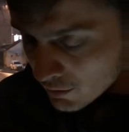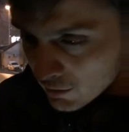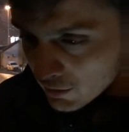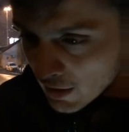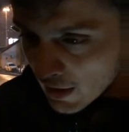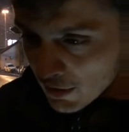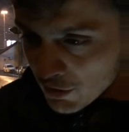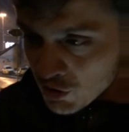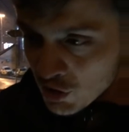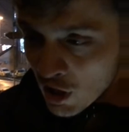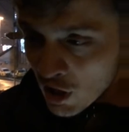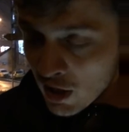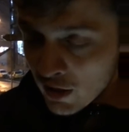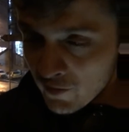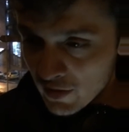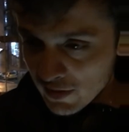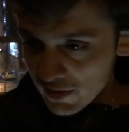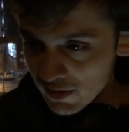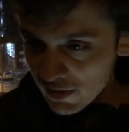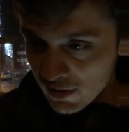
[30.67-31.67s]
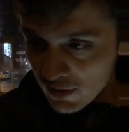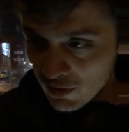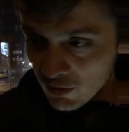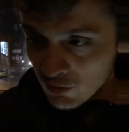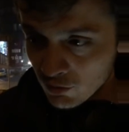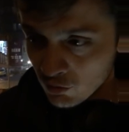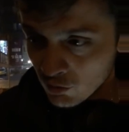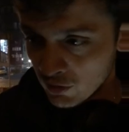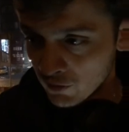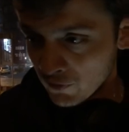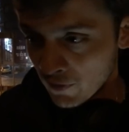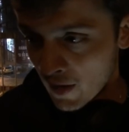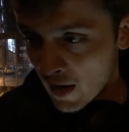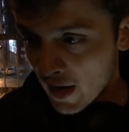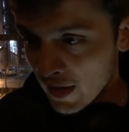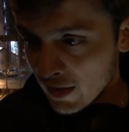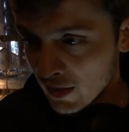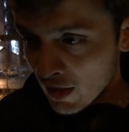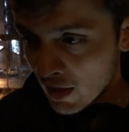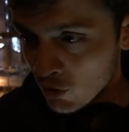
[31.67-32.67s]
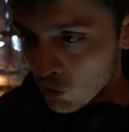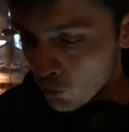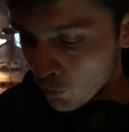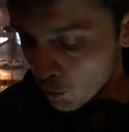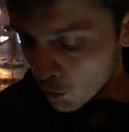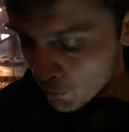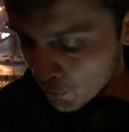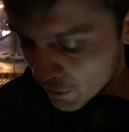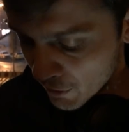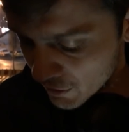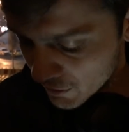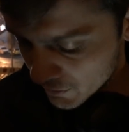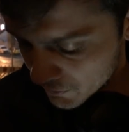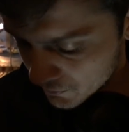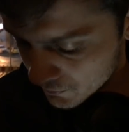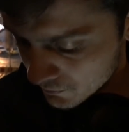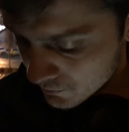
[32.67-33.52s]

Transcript: Tell Jarvis to define a new blueprint.